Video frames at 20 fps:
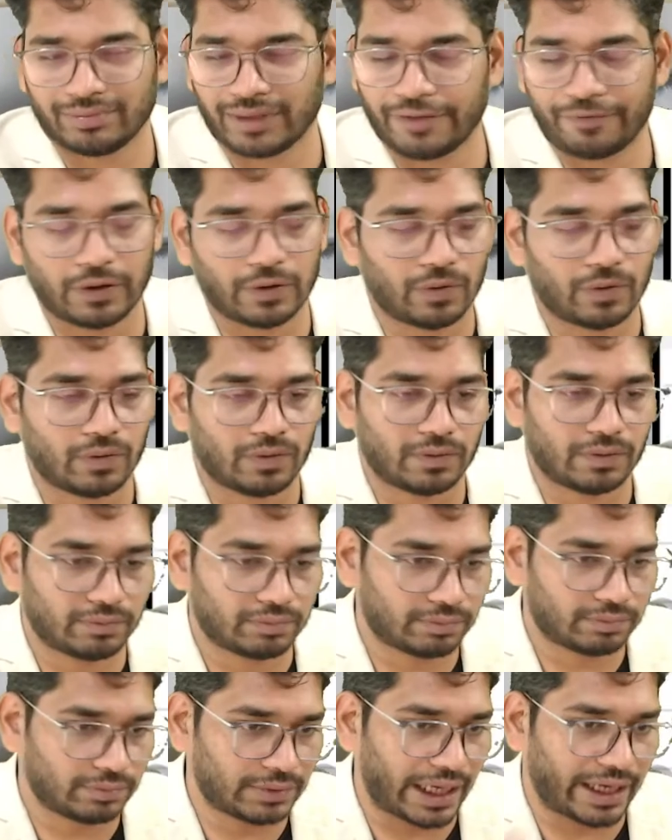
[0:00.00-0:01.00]
if you
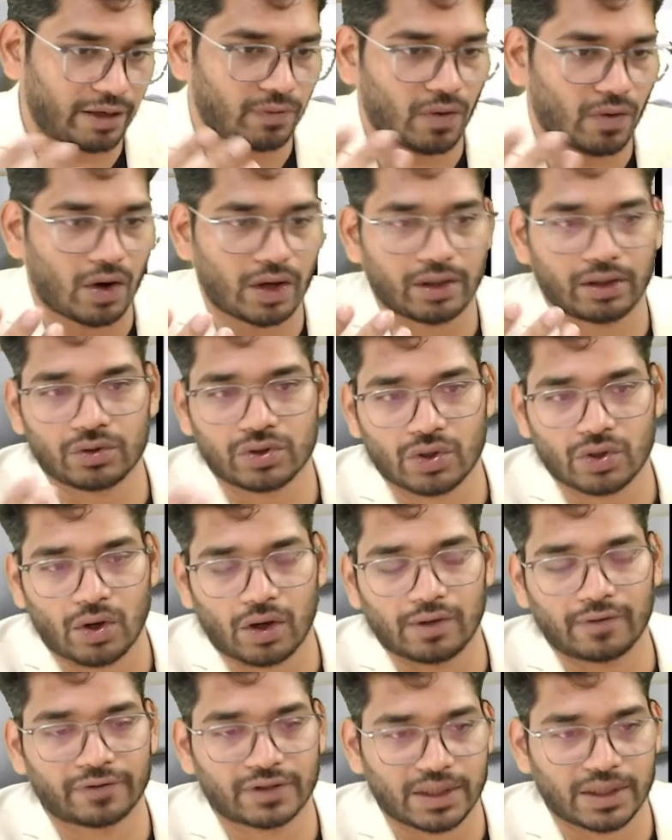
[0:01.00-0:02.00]
like want to
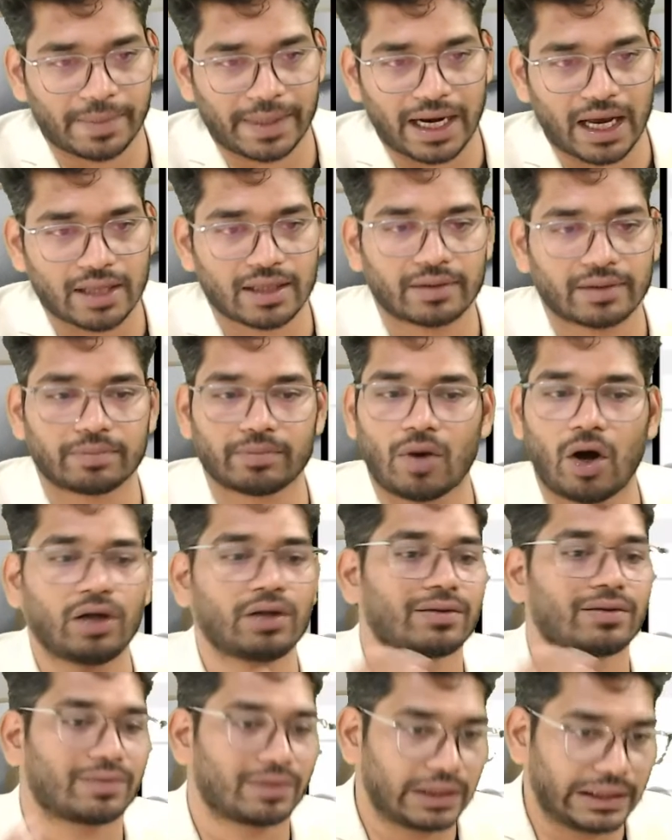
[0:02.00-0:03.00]
solve some another
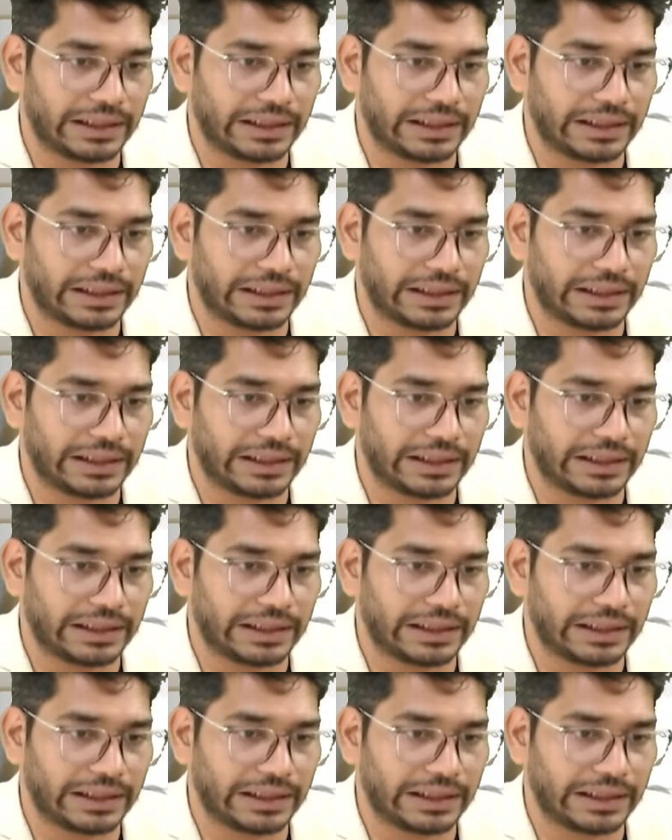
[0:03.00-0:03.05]
mock,